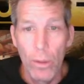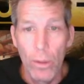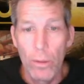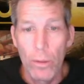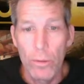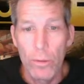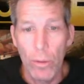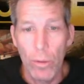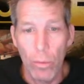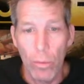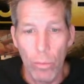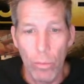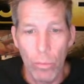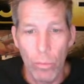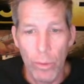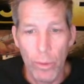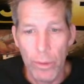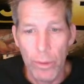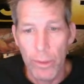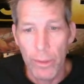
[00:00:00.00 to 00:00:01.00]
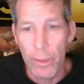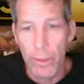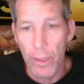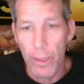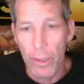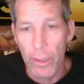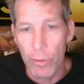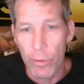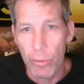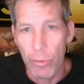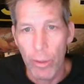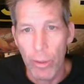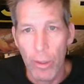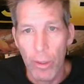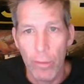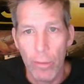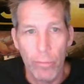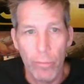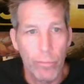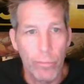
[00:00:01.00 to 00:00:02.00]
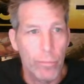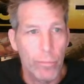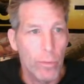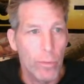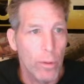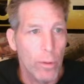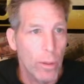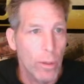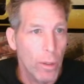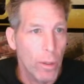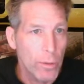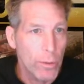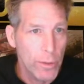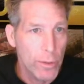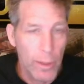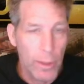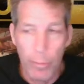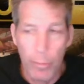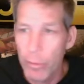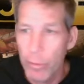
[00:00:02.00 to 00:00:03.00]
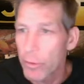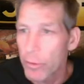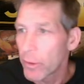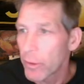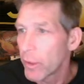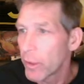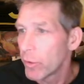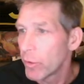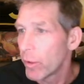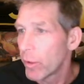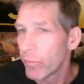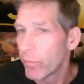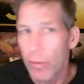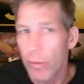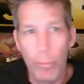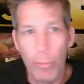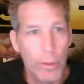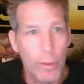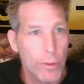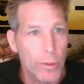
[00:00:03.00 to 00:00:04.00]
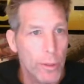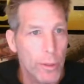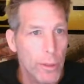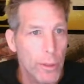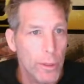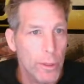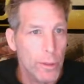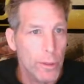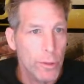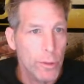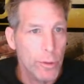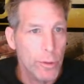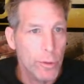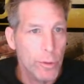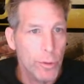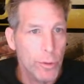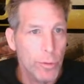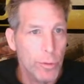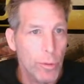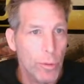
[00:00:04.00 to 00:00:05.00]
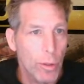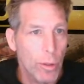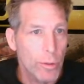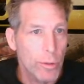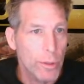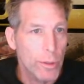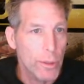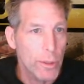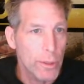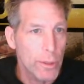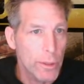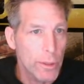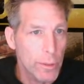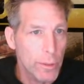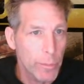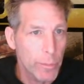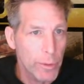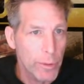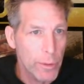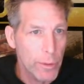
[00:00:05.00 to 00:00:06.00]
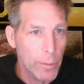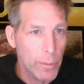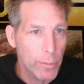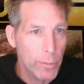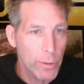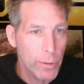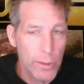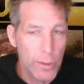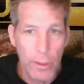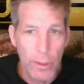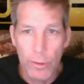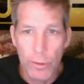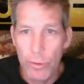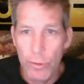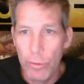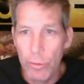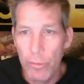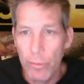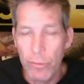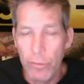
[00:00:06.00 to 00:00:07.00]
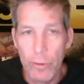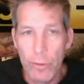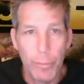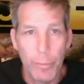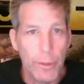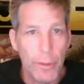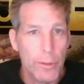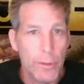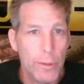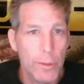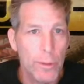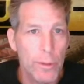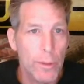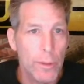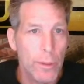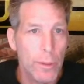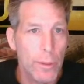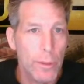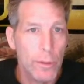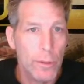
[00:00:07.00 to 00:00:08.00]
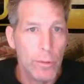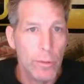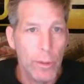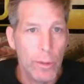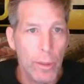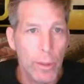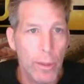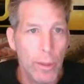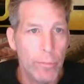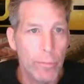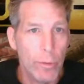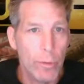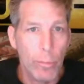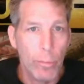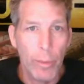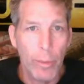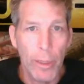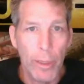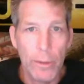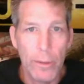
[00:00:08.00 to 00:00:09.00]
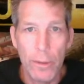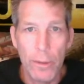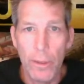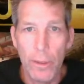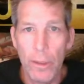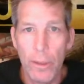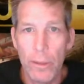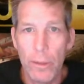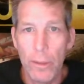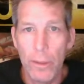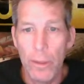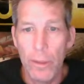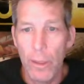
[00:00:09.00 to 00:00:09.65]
So with that, you have Alzheimer's and you have dementia. It's two. Obviously, this is messed up because it has 2 different spaces in there. So now I have to go back to that and